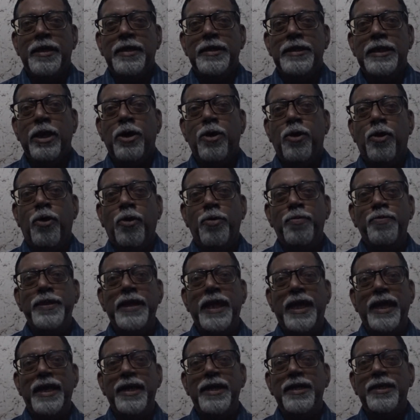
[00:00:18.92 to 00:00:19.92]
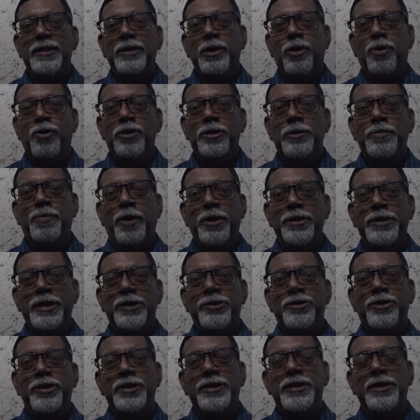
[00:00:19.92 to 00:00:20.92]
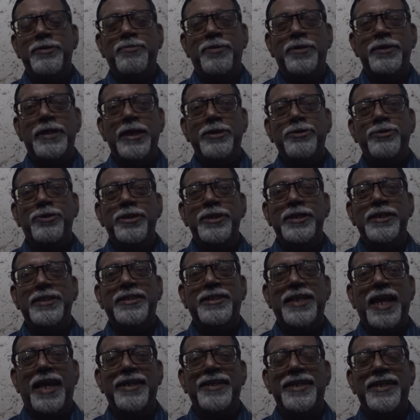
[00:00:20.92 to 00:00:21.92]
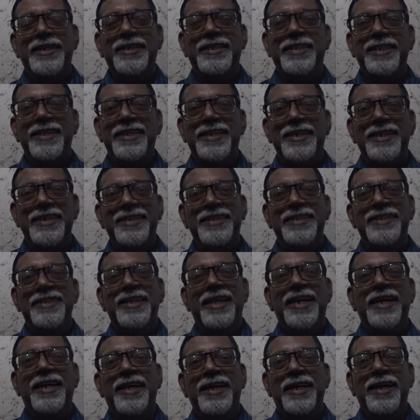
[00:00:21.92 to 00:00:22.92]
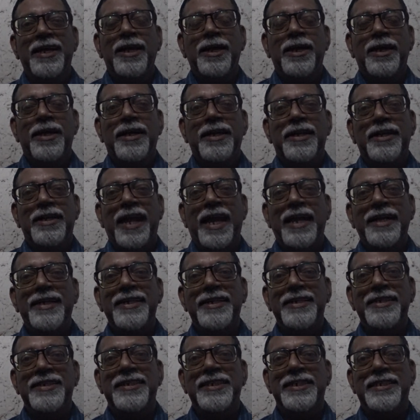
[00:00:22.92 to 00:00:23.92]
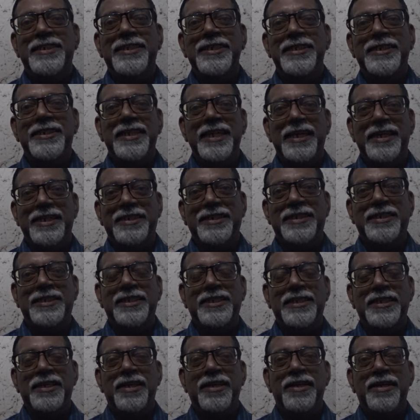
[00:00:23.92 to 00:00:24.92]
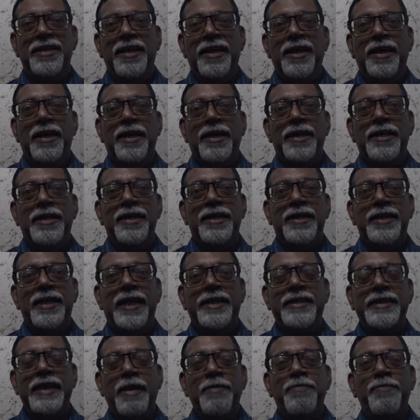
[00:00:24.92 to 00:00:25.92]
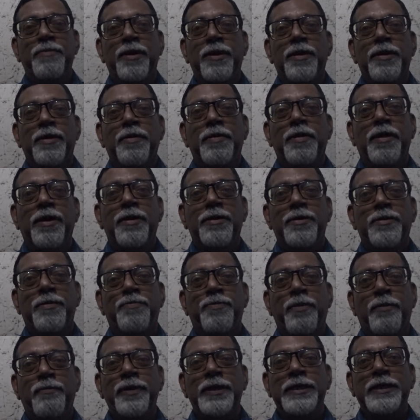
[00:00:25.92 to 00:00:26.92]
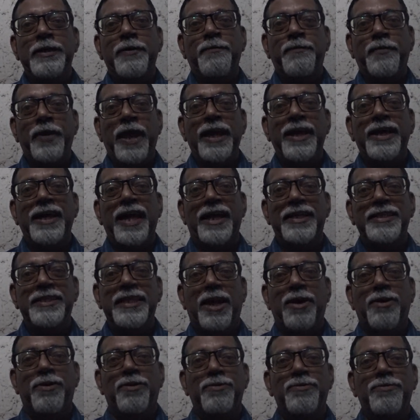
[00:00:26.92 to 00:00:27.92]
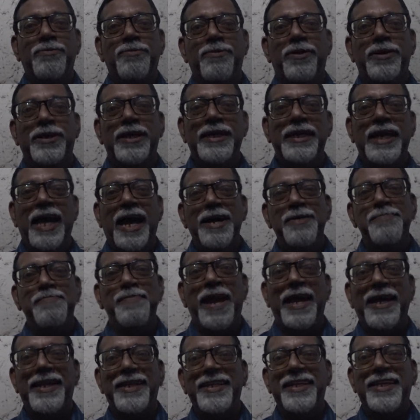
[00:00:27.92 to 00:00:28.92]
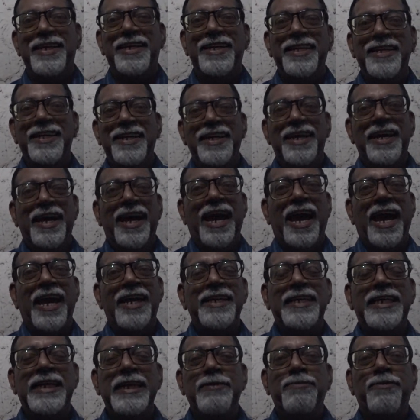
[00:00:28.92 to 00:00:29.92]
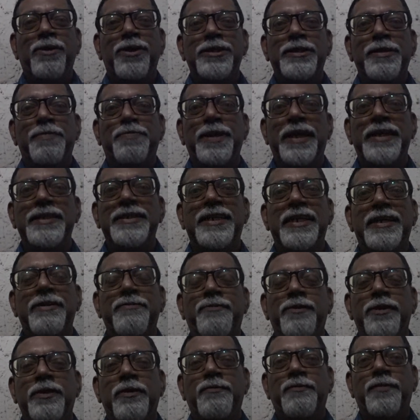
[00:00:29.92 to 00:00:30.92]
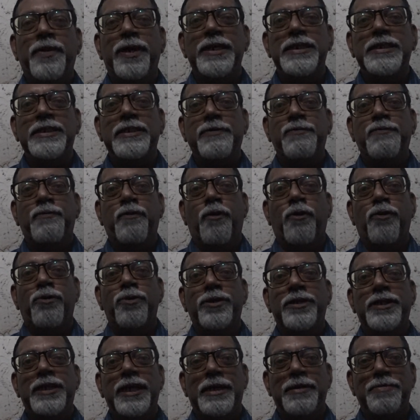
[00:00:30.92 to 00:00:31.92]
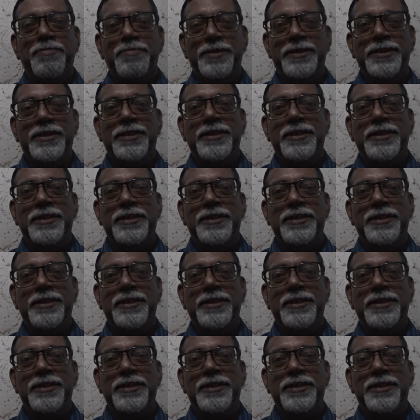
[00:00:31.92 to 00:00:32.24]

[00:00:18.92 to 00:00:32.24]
The OBA, the Old Boys Association, was actually started in 1966. That time, Professor Frank Antaung was a young man, and he was the president for the first four terms.